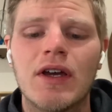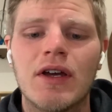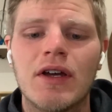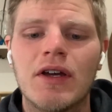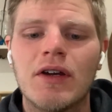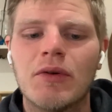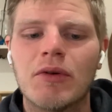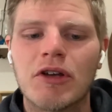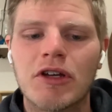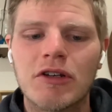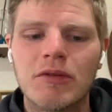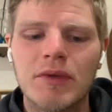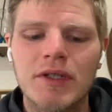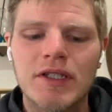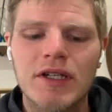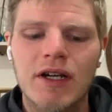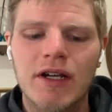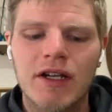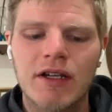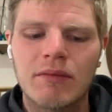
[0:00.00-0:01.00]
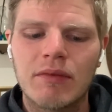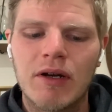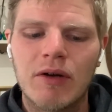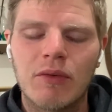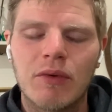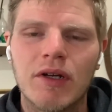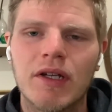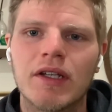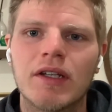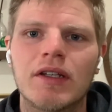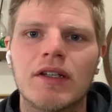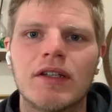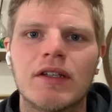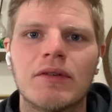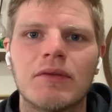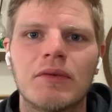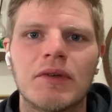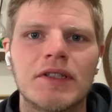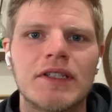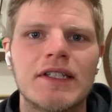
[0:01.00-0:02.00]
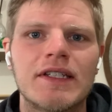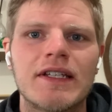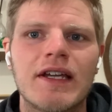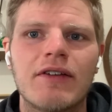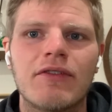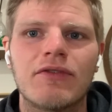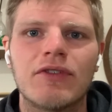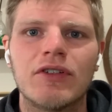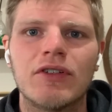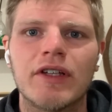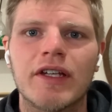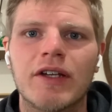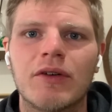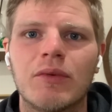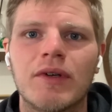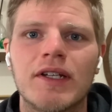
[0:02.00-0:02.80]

we're going to be talking about what does that feel like?